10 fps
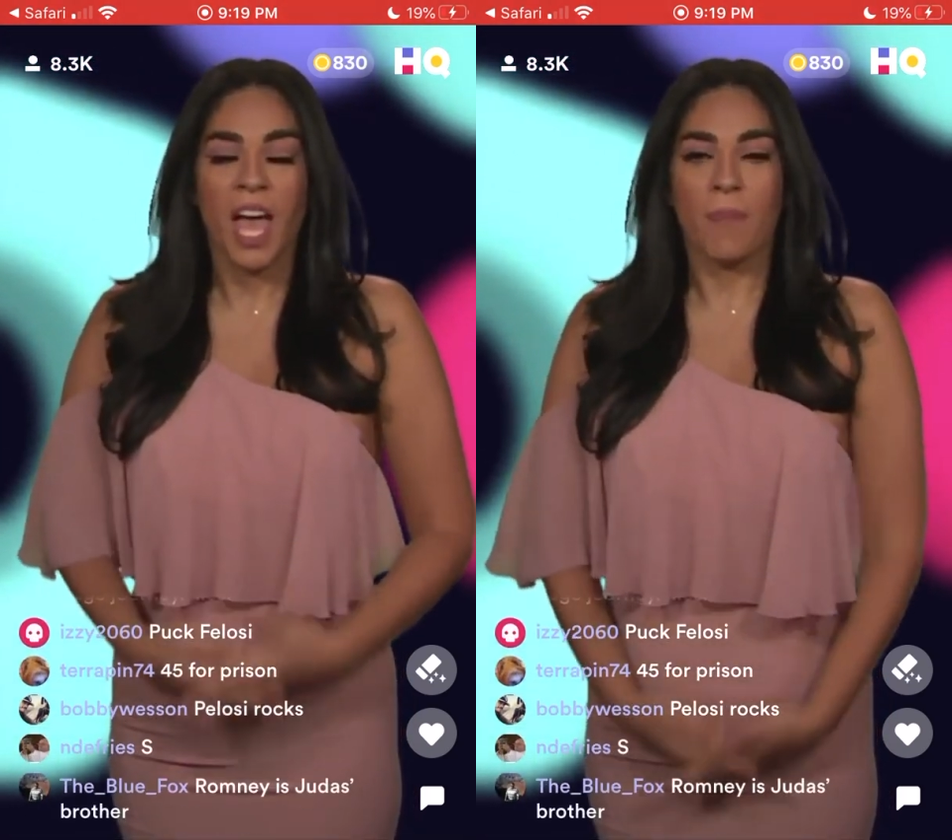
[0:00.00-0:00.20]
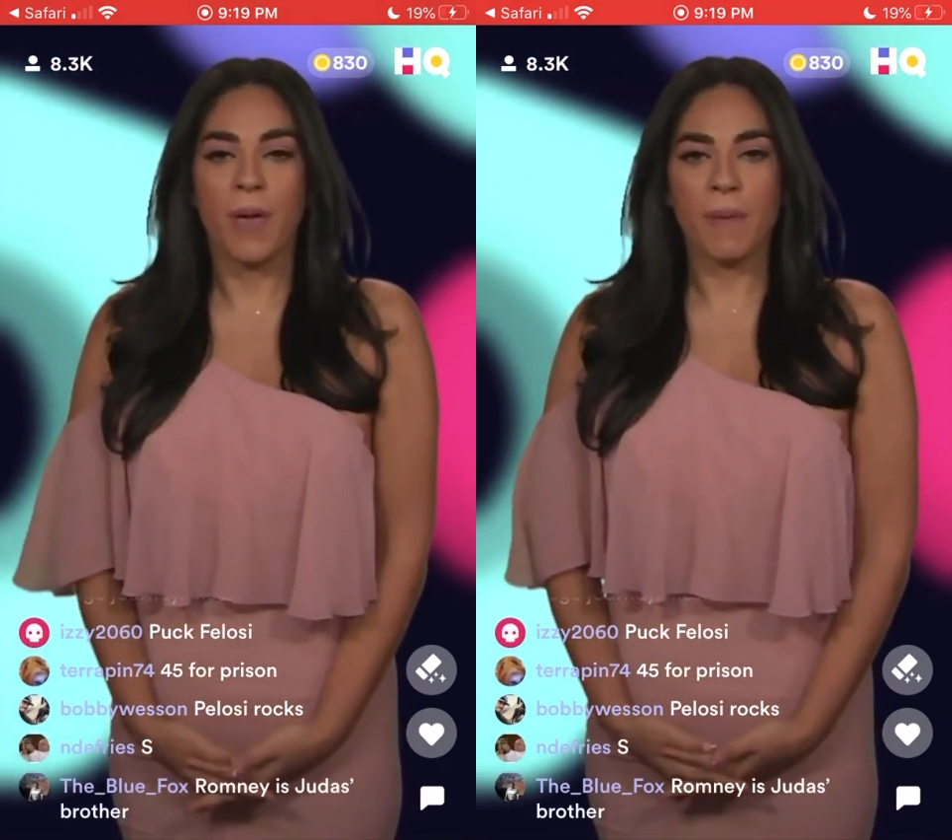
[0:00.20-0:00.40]

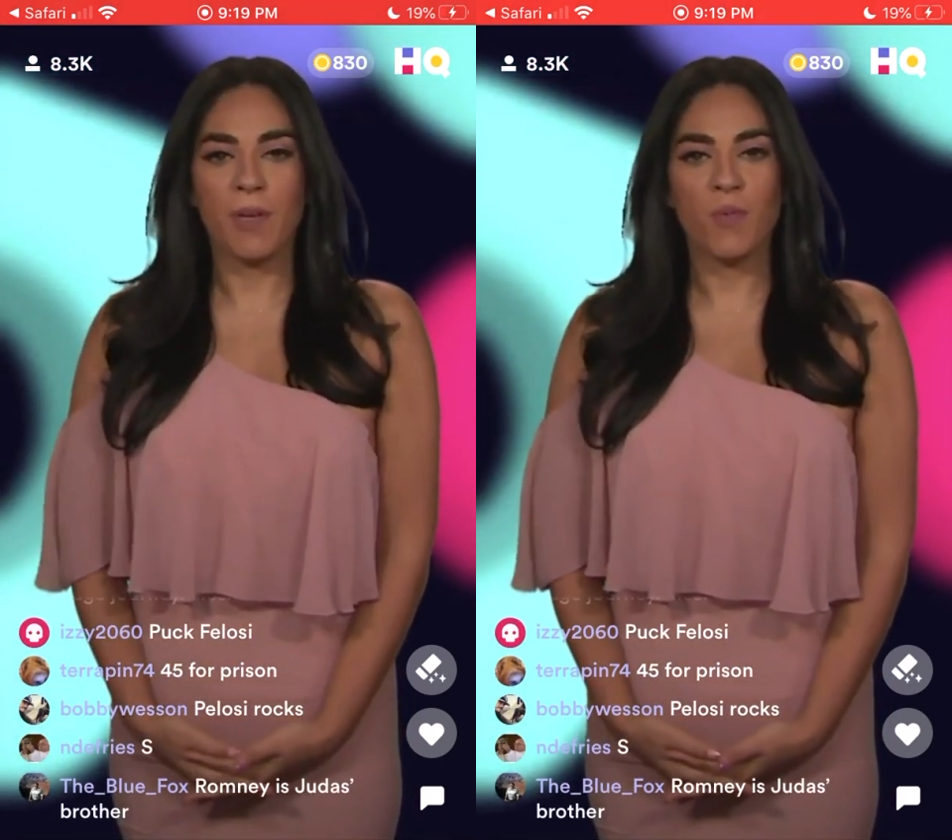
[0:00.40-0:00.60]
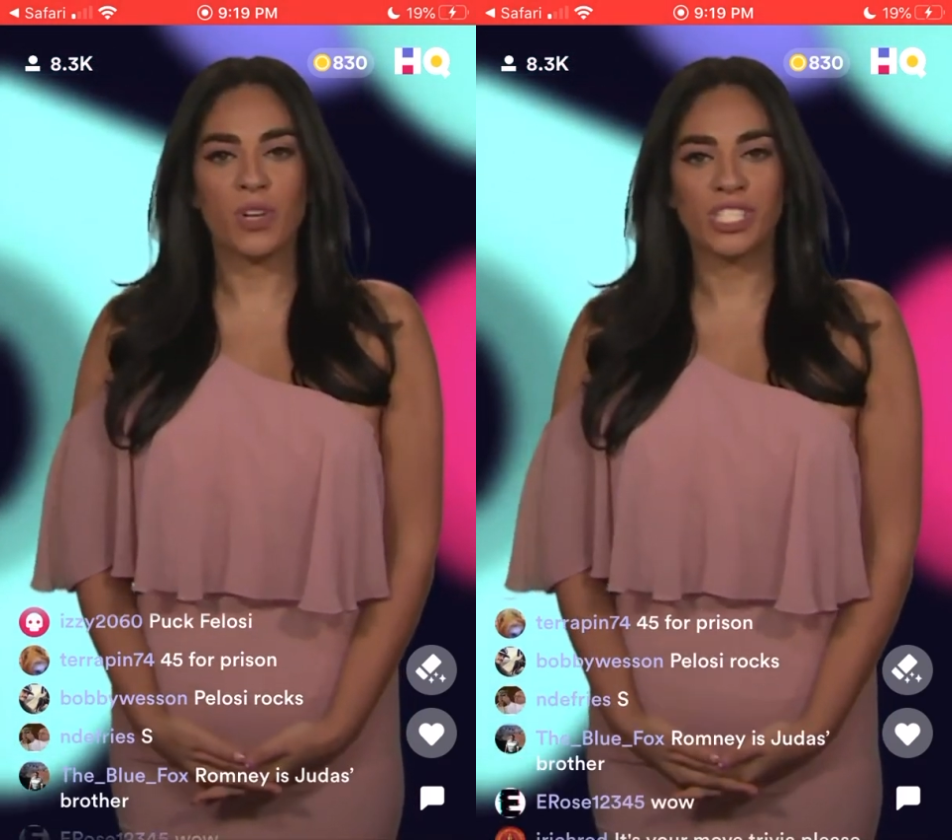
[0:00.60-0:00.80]
A
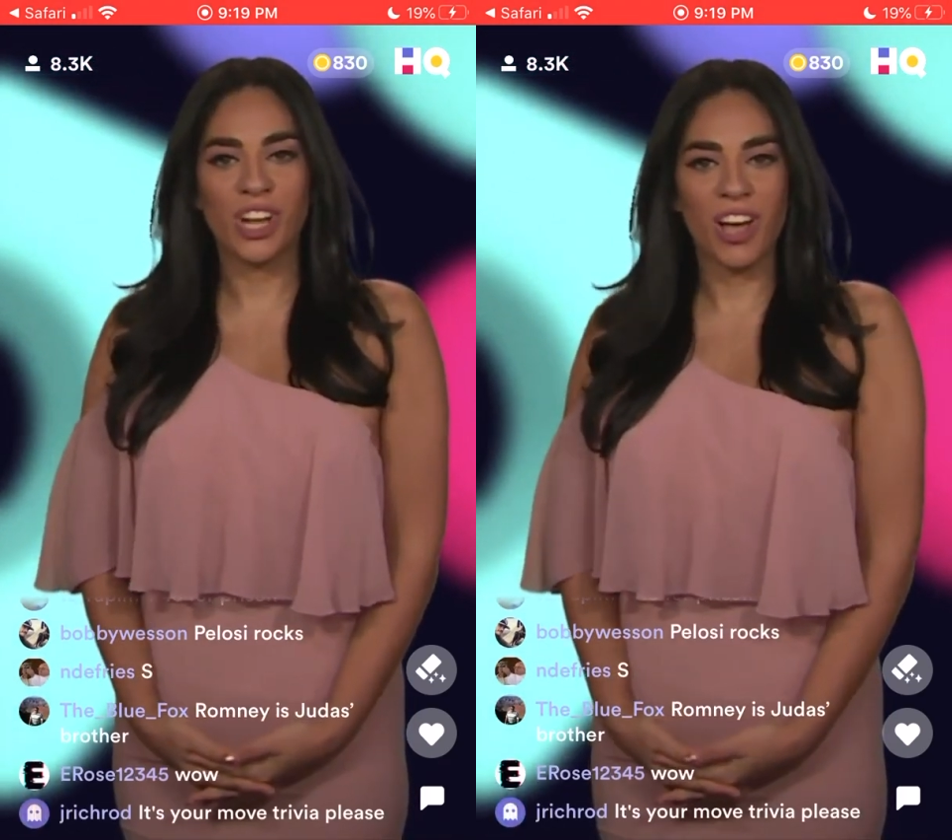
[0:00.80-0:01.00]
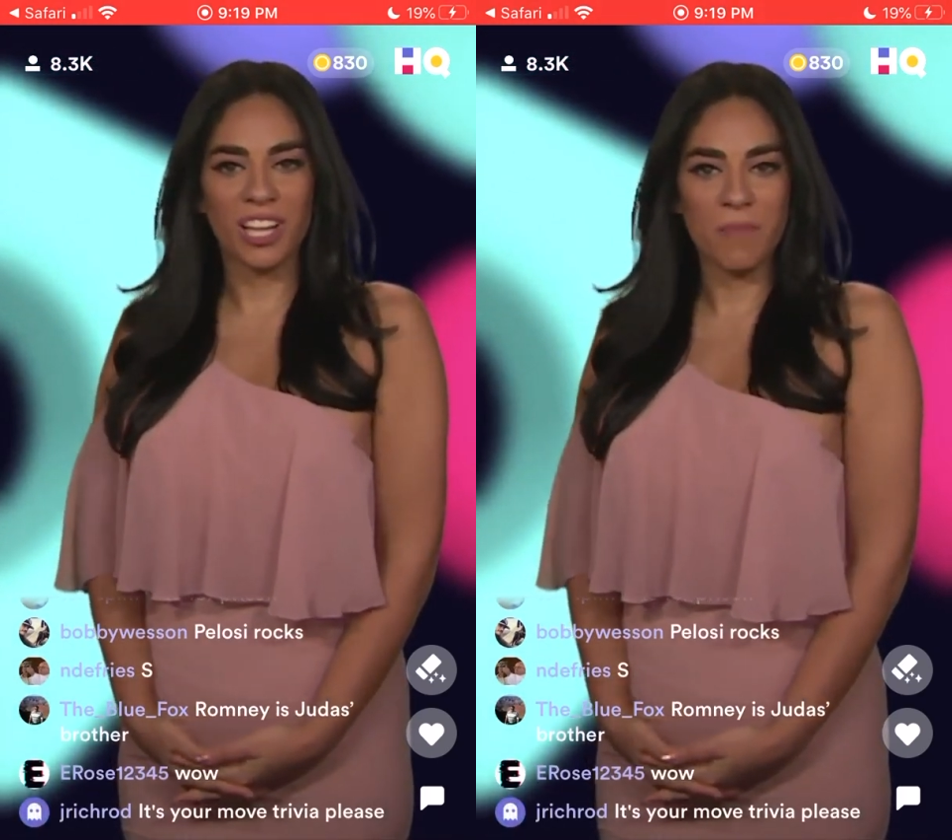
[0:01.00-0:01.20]
baby
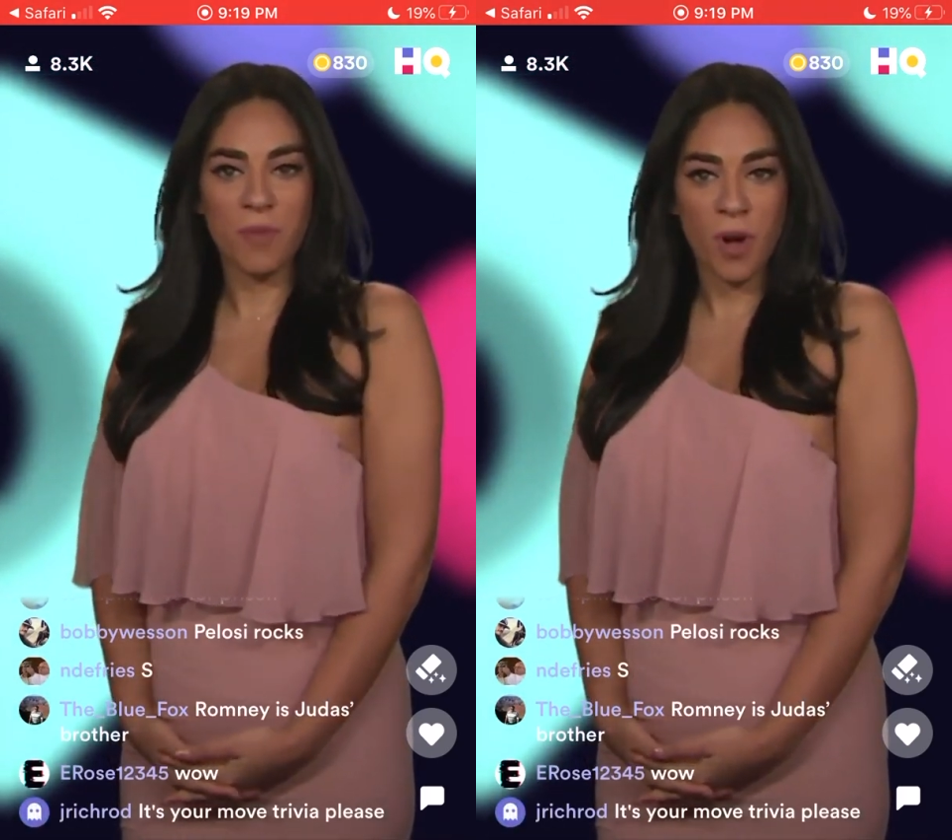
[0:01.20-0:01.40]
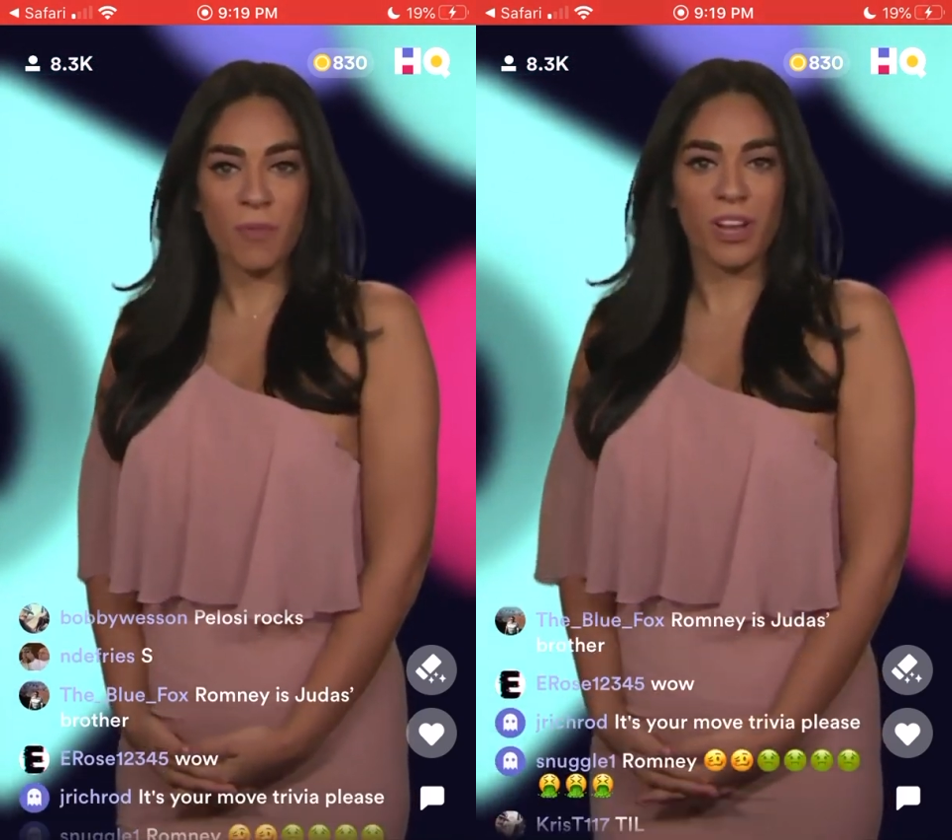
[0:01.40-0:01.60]
woodchuck,
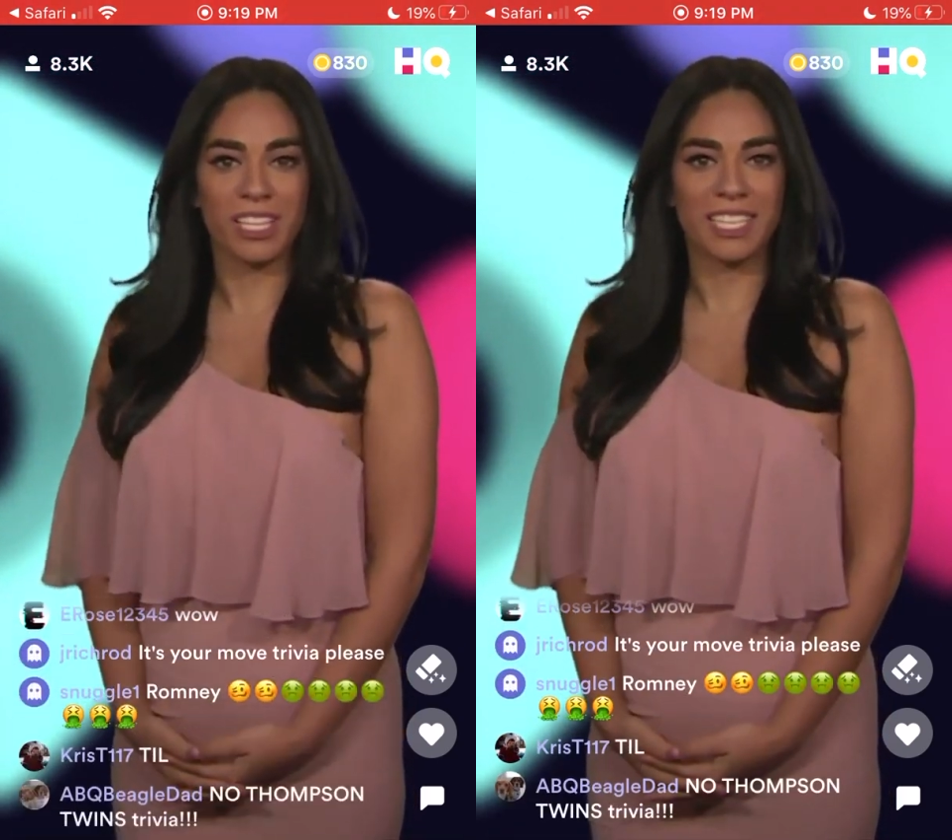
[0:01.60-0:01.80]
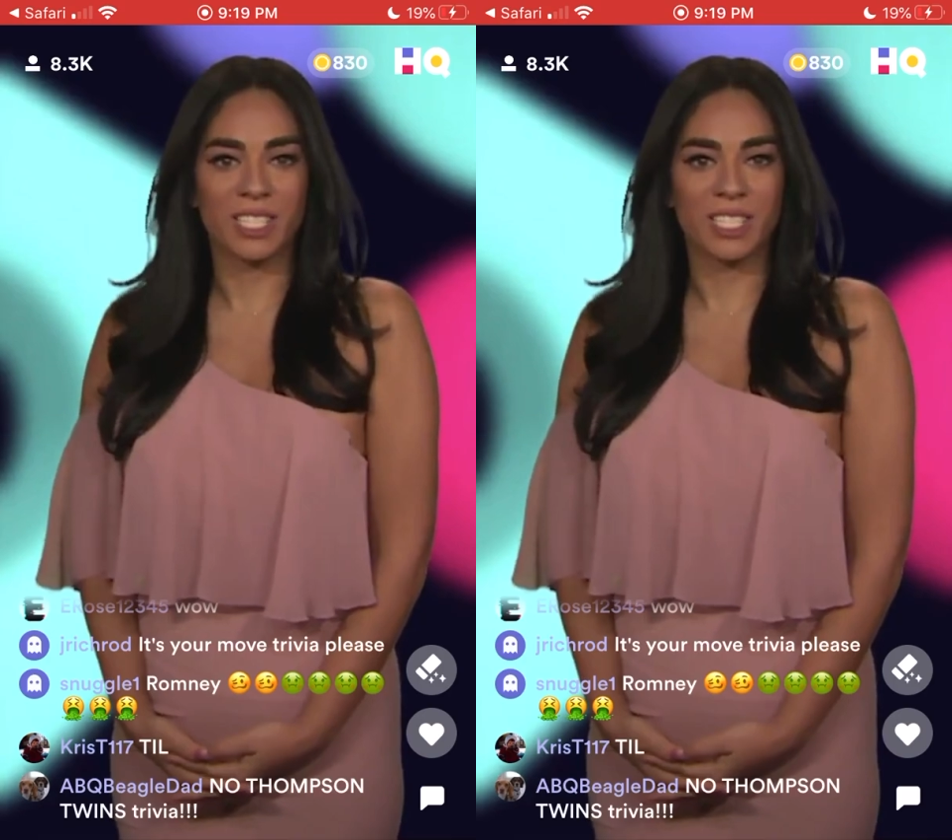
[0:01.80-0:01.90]
appropriately,